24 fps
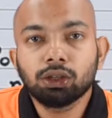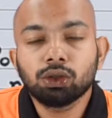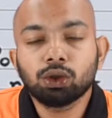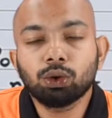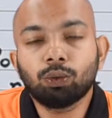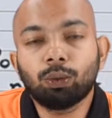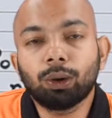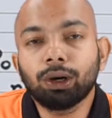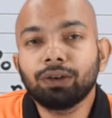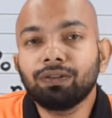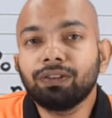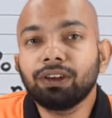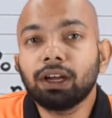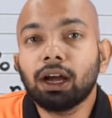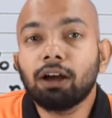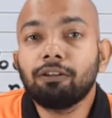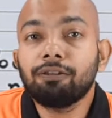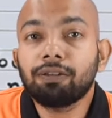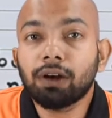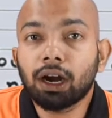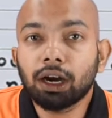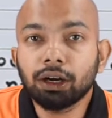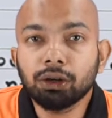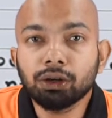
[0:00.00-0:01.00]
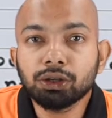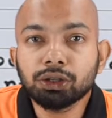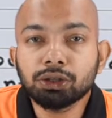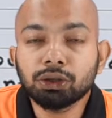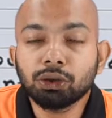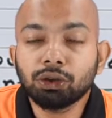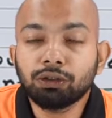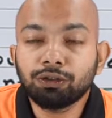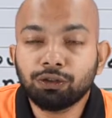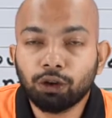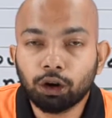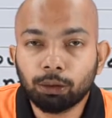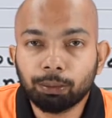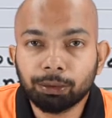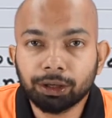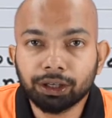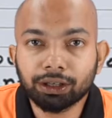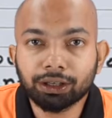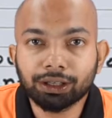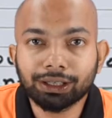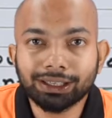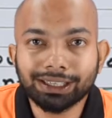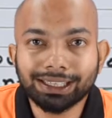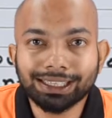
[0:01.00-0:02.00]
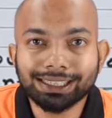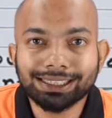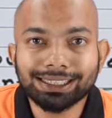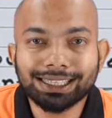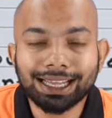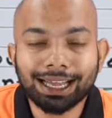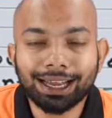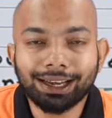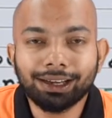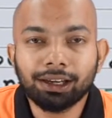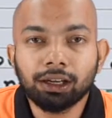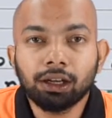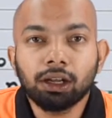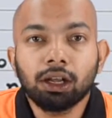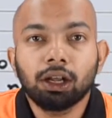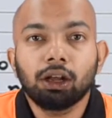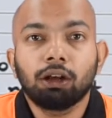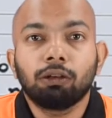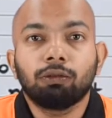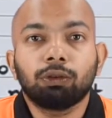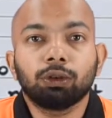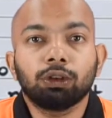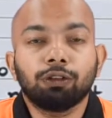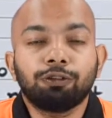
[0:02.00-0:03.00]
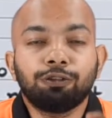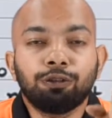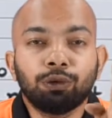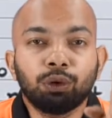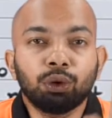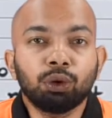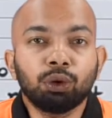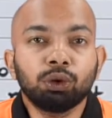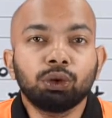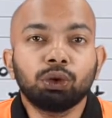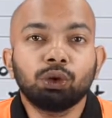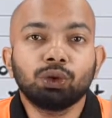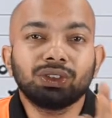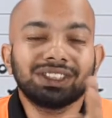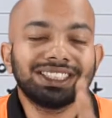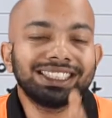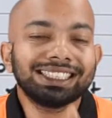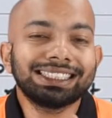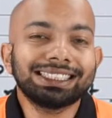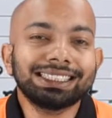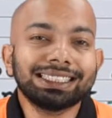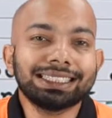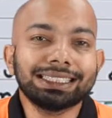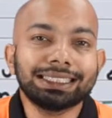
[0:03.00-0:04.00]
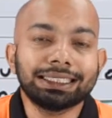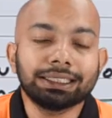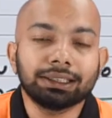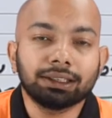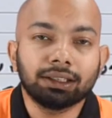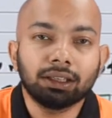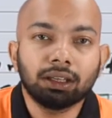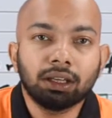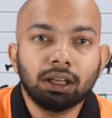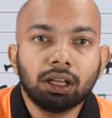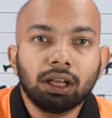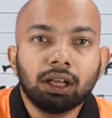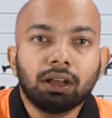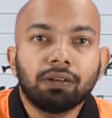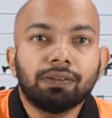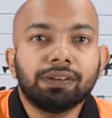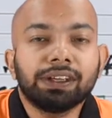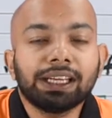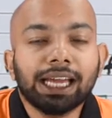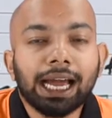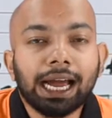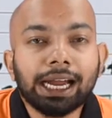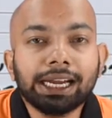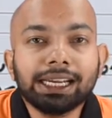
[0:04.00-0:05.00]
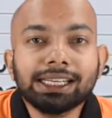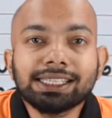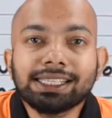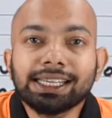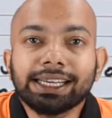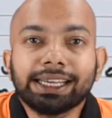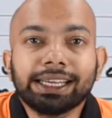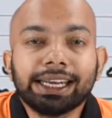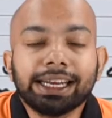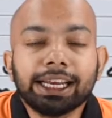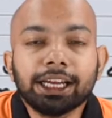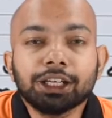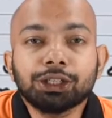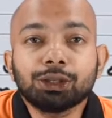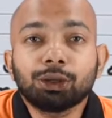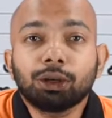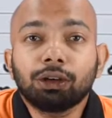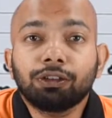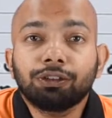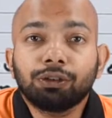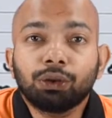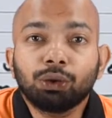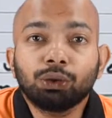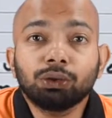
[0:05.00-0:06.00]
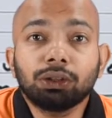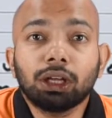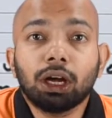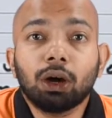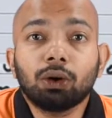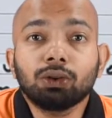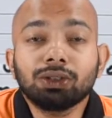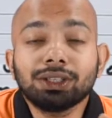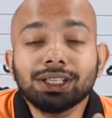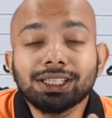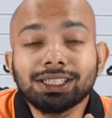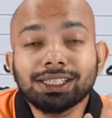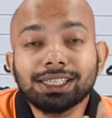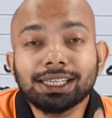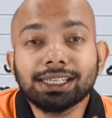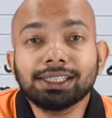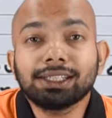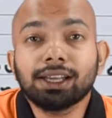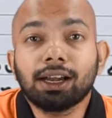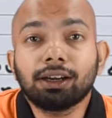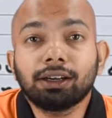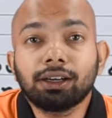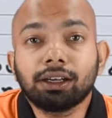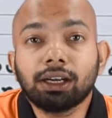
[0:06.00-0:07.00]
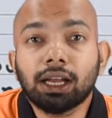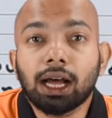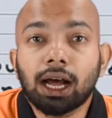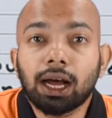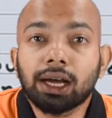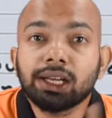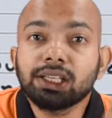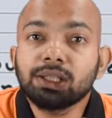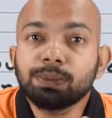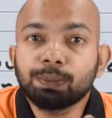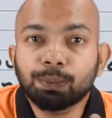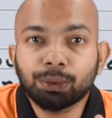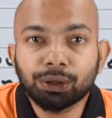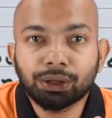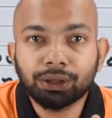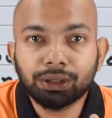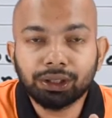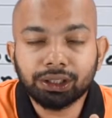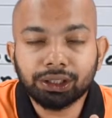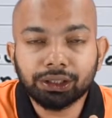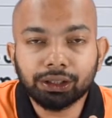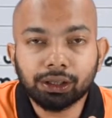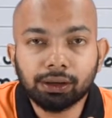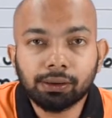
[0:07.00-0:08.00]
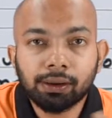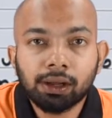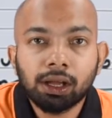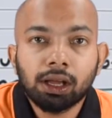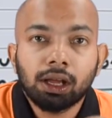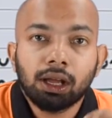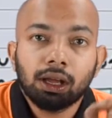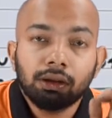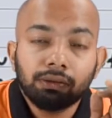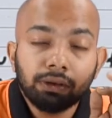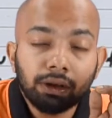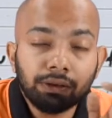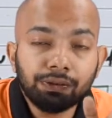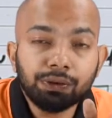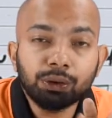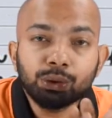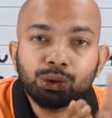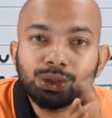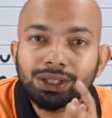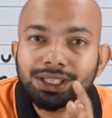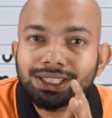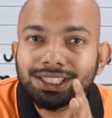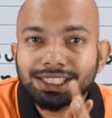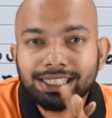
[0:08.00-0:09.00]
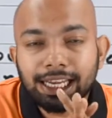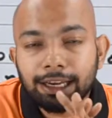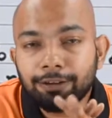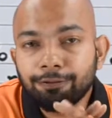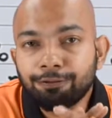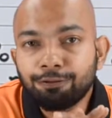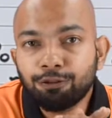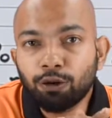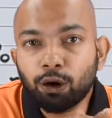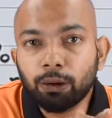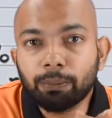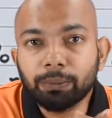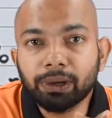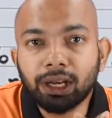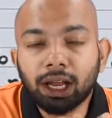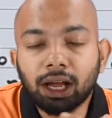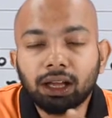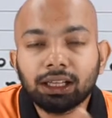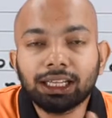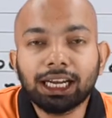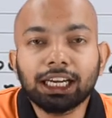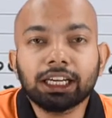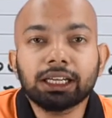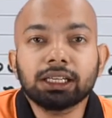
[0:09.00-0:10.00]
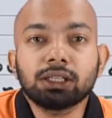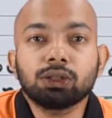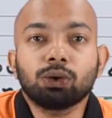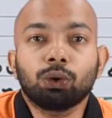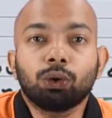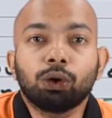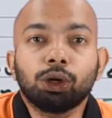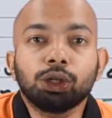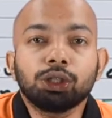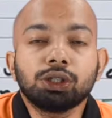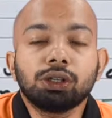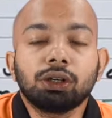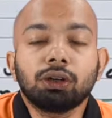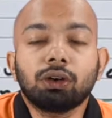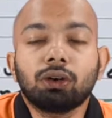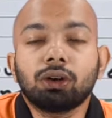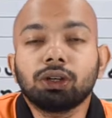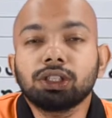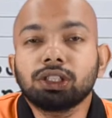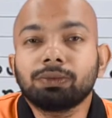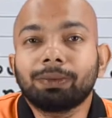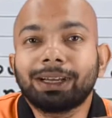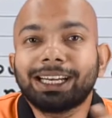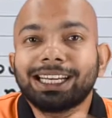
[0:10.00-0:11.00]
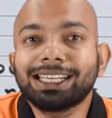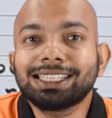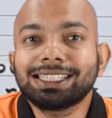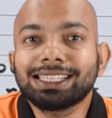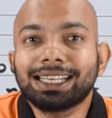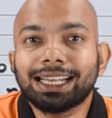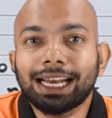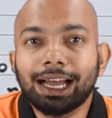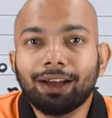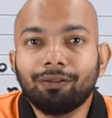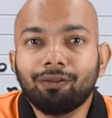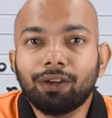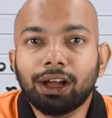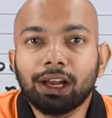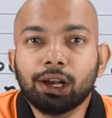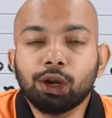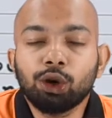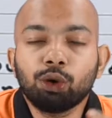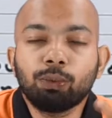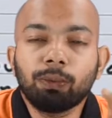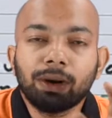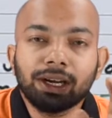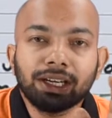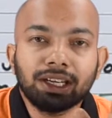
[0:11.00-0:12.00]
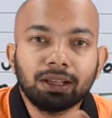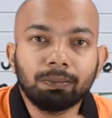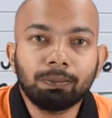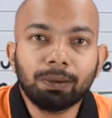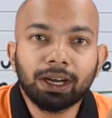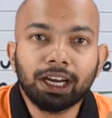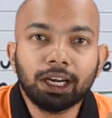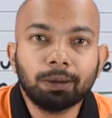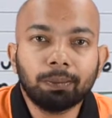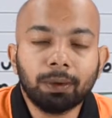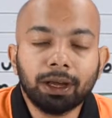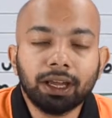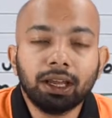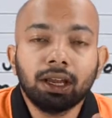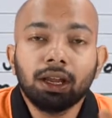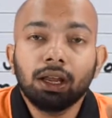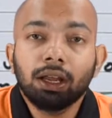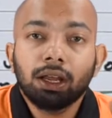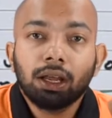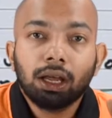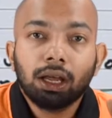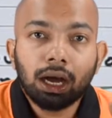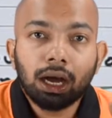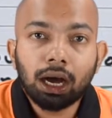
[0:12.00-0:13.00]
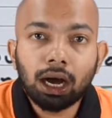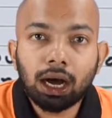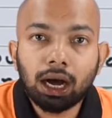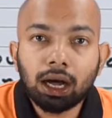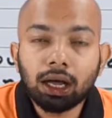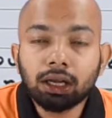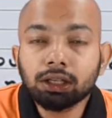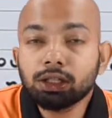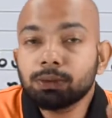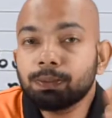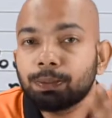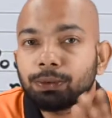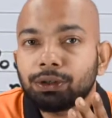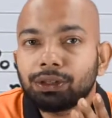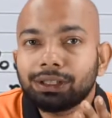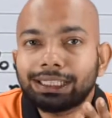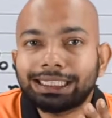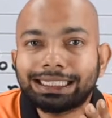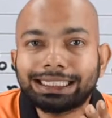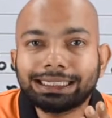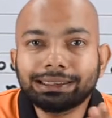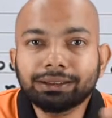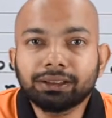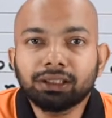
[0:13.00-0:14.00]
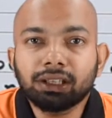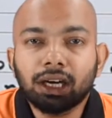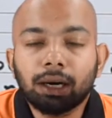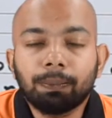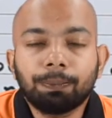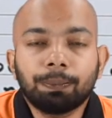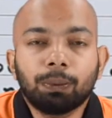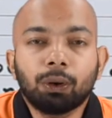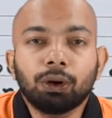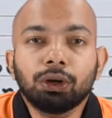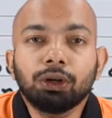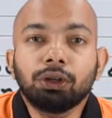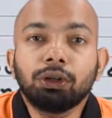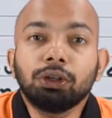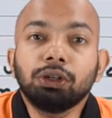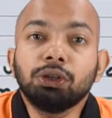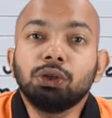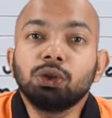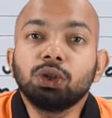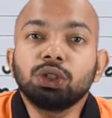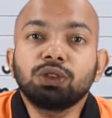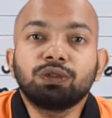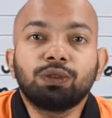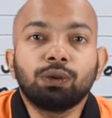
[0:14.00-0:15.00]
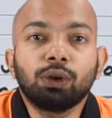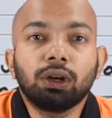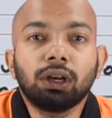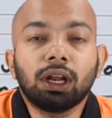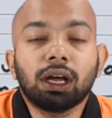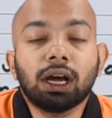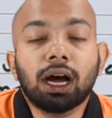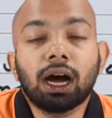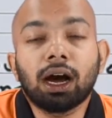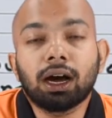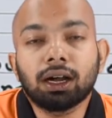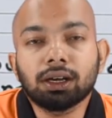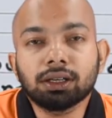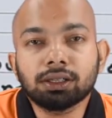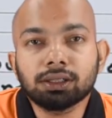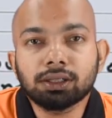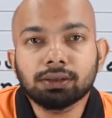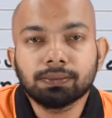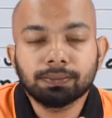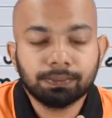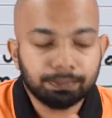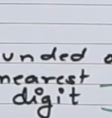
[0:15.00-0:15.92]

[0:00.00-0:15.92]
So what we have understood from here is that For the 4th to 6th year, we had a segregation of 2600 hours per year. We have used the same formula, that is original cost minus scrap value multiplied by hours per year upon useful hours.